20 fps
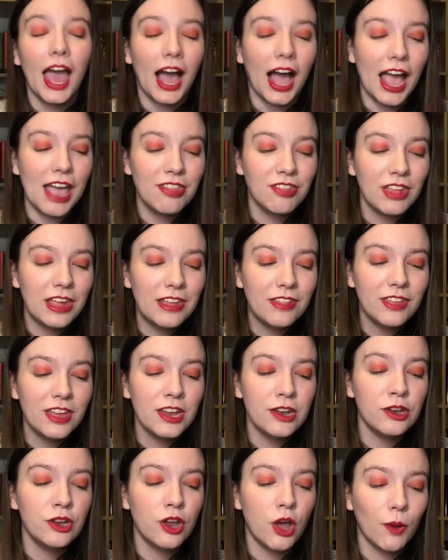I think
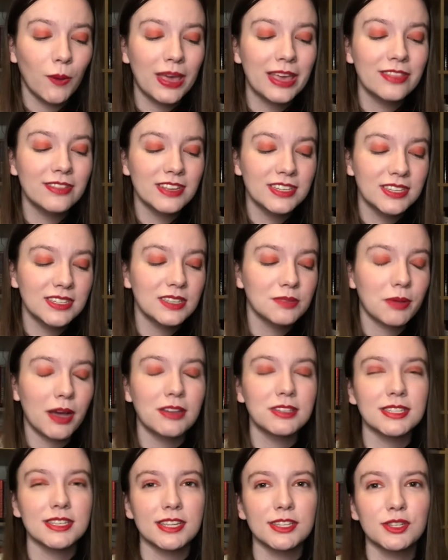that knowing this is
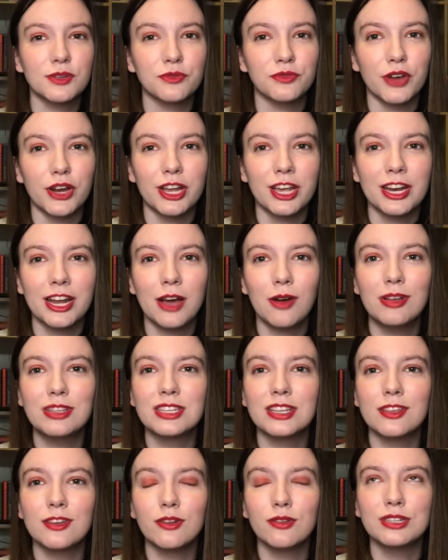about schizophrenia now, it's a little